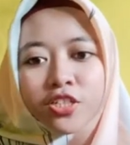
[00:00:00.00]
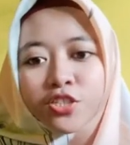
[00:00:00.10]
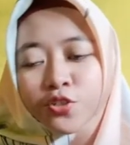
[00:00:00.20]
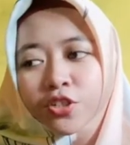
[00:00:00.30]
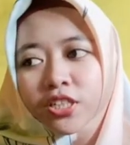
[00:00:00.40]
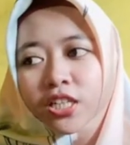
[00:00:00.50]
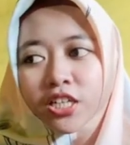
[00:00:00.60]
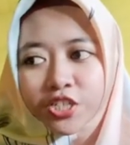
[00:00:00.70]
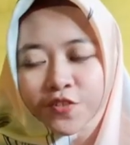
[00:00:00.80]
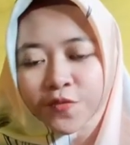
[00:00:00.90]
student
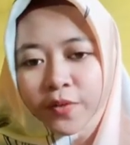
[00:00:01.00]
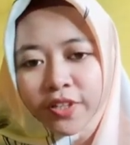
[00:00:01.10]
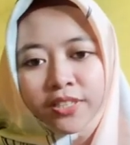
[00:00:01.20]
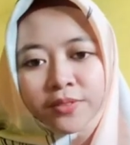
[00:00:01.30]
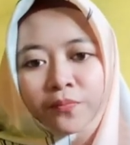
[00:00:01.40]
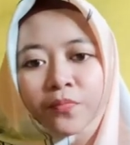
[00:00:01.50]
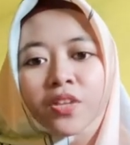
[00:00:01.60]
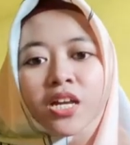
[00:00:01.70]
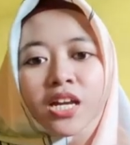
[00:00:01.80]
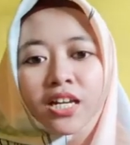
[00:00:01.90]
achievement:
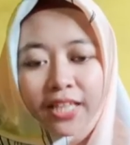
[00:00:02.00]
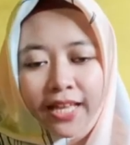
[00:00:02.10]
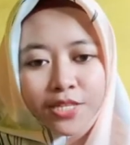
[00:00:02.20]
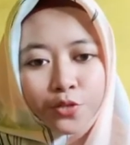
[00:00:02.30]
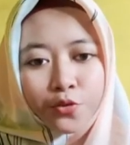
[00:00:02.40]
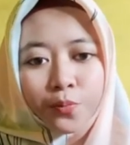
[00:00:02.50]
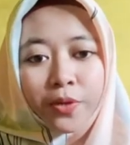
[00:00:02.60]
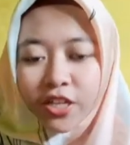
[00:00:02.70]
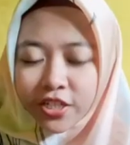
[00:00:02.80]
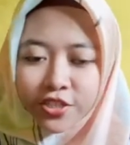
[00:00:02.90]
classroom
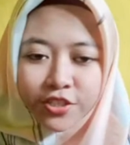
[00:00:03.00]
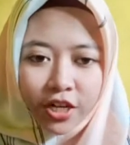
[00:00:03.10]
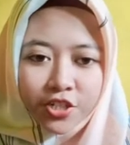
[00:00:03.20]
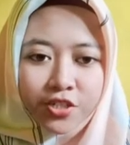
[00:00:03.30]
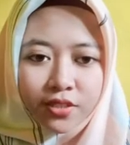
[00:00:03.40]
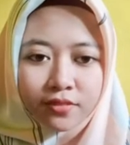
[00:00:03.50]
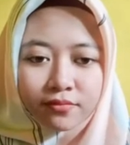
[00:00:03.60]
instruction.